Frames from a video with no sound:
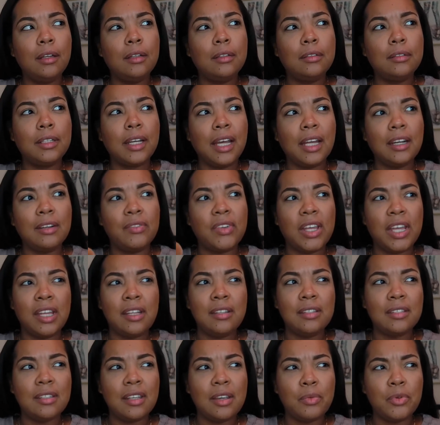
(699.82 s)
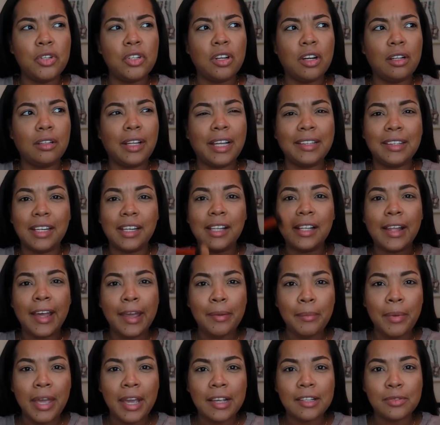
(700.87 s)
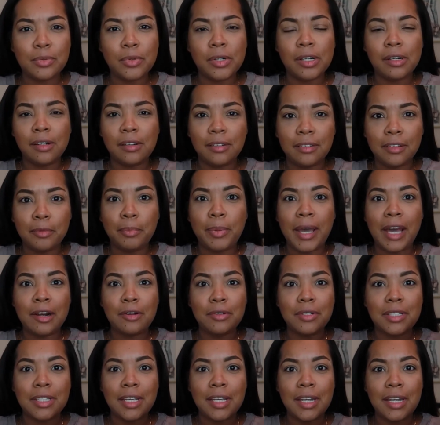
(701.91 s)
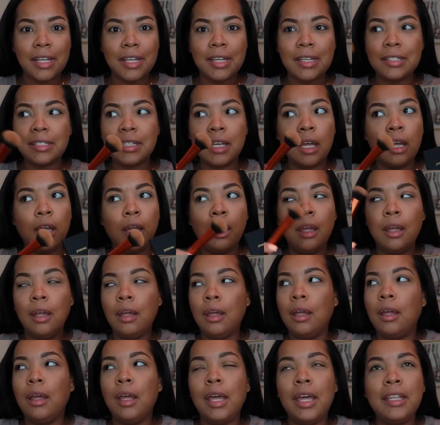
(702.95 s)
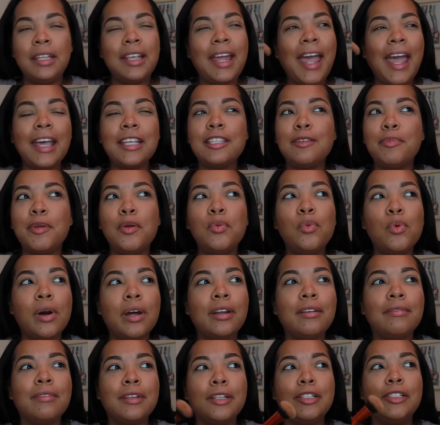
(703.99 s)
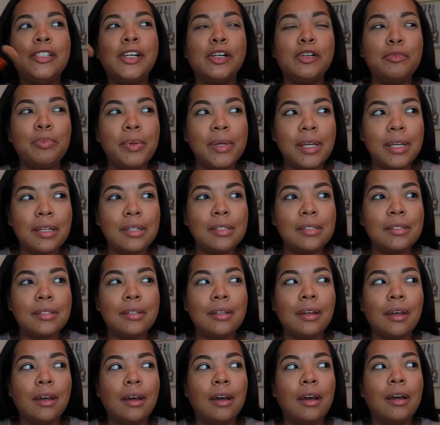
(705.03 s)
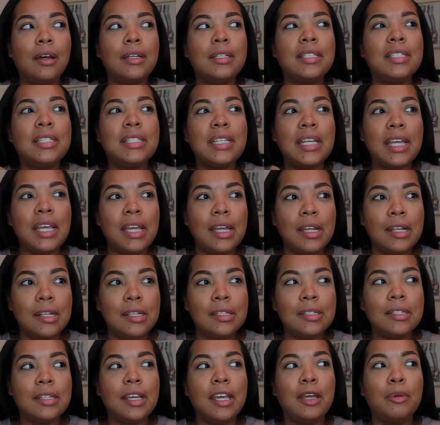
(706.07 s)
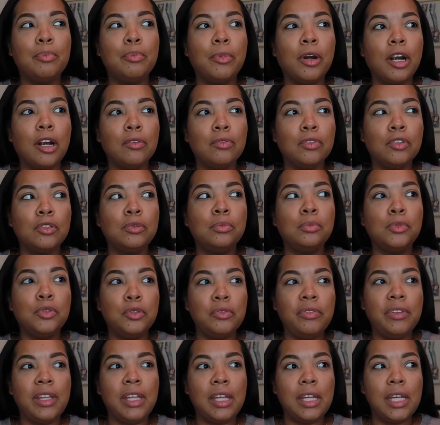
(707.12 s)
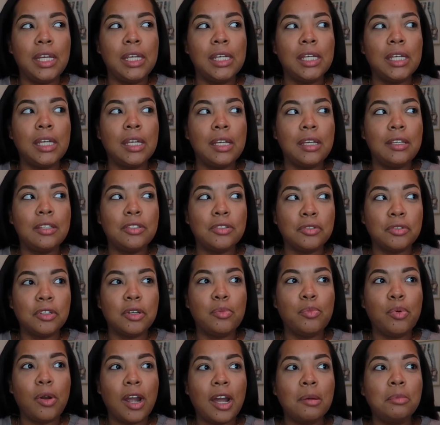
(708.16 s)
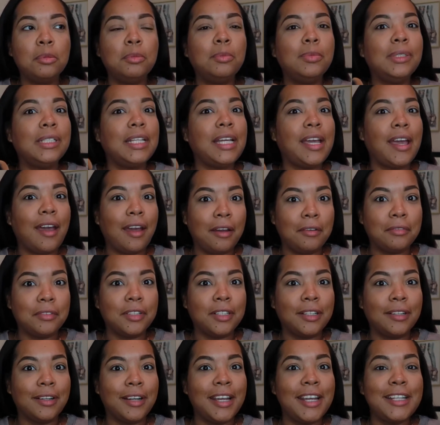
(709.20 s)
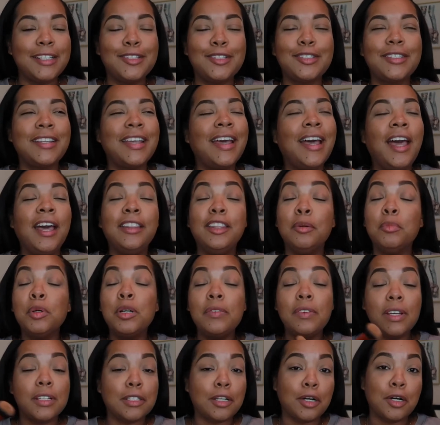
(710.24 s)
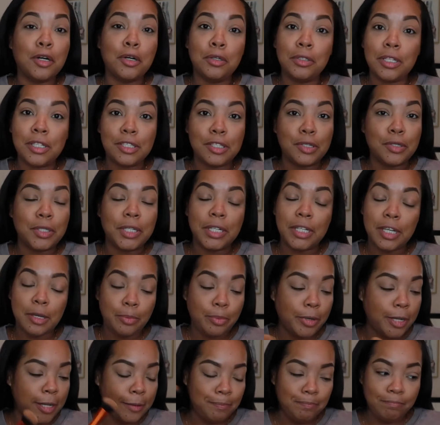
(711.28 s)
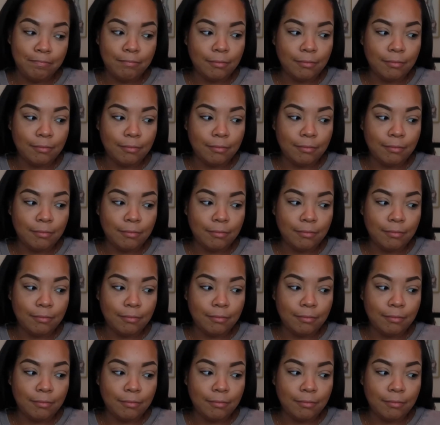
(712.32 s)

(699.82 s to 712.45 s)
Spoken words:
kind of end scene, what do you call it, like the climax where the battle scene is, it has to be one of the dopest scenes in Marvel movie history, probably ever. The movie as a whole is so good. But